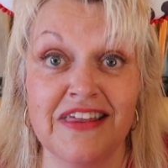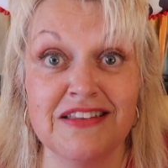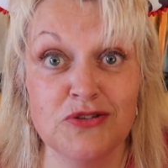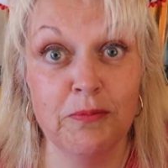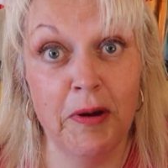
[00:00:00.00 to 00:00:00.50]
So
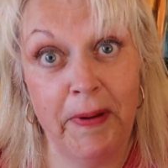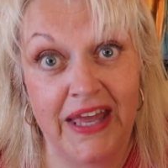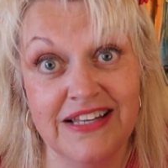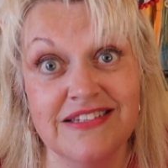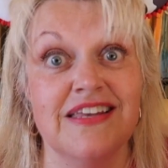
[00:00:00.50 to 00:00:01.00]
that's all my
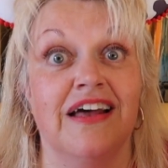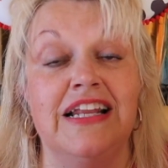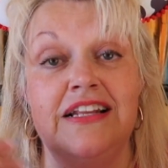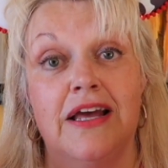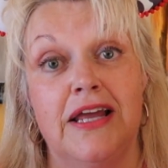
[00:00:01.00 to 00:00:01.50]
pins. I'll
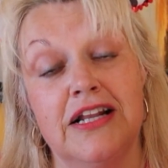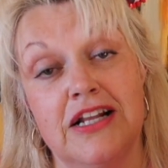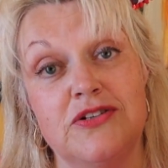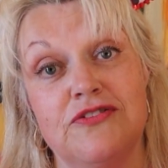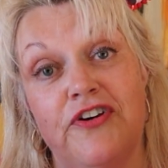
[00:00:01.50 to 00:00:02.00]

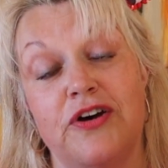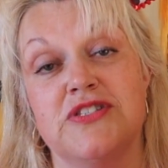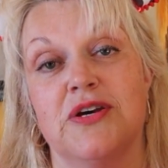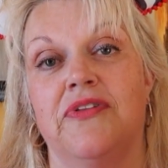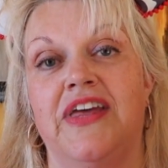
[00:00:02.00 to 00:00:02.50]
include a
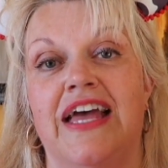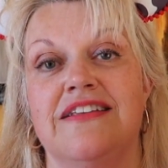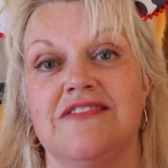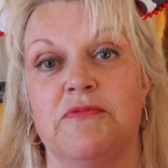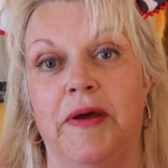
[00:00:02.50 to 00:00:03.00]
photo at the
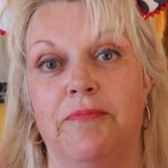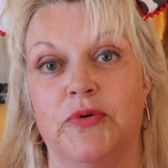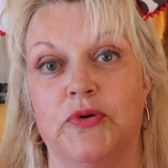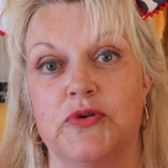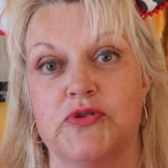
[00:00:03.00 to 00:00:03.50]
end of the pin
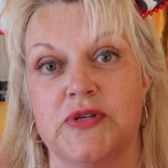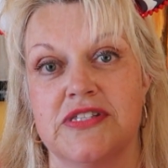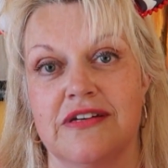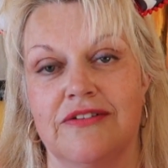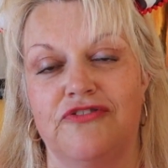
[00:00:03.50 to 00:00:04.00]
board
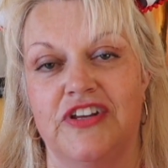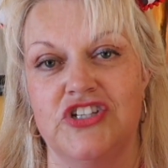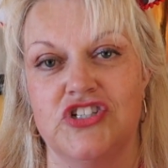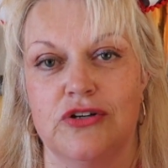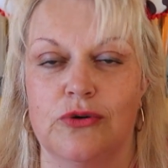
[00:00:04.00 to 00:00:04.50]
once I've
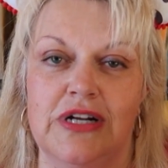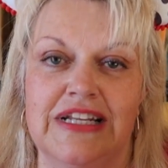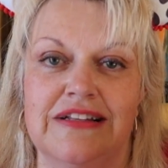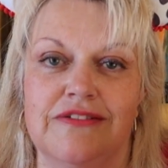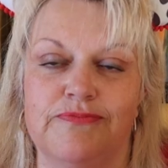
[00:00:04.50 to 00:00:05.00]
finished it, or a
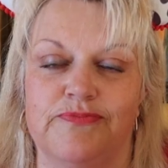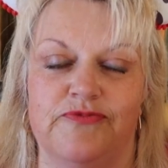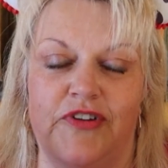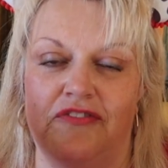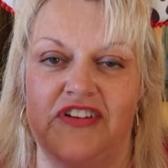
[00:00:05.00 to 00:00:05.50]
little,
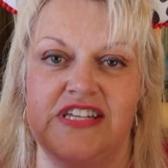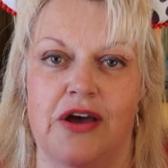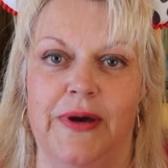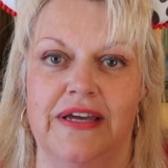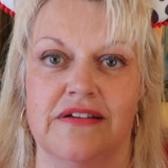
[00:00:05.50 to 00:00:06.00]
I'll
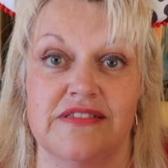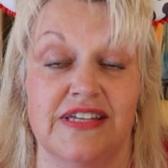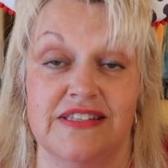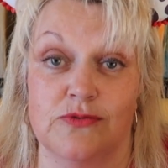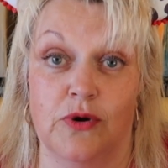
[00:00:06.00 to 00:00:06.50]
video it
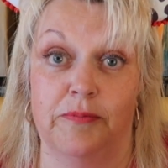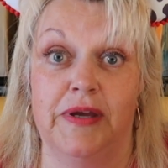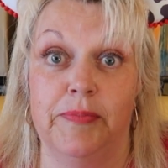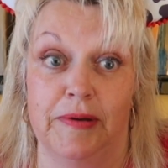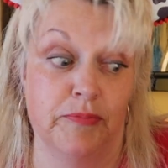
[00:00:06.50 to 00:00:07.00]
because it's quite a
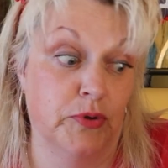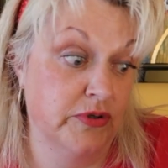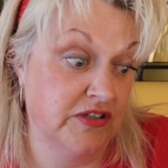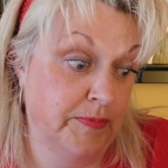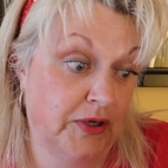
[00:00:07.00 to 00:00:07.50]
big pin
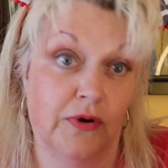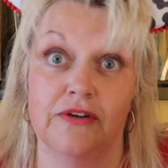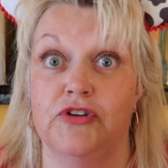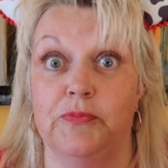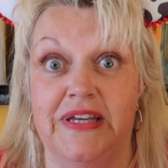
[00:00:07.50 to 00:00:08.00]
board and there'll be
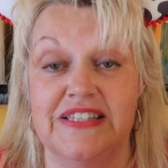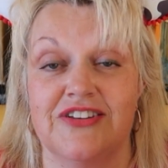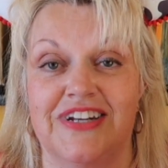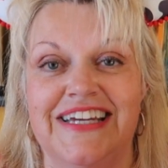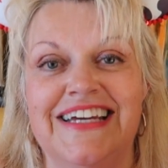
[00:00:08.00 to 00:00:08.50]
quite a few
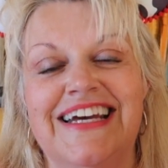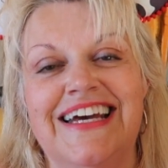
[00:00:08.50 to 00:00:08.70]
pins on it.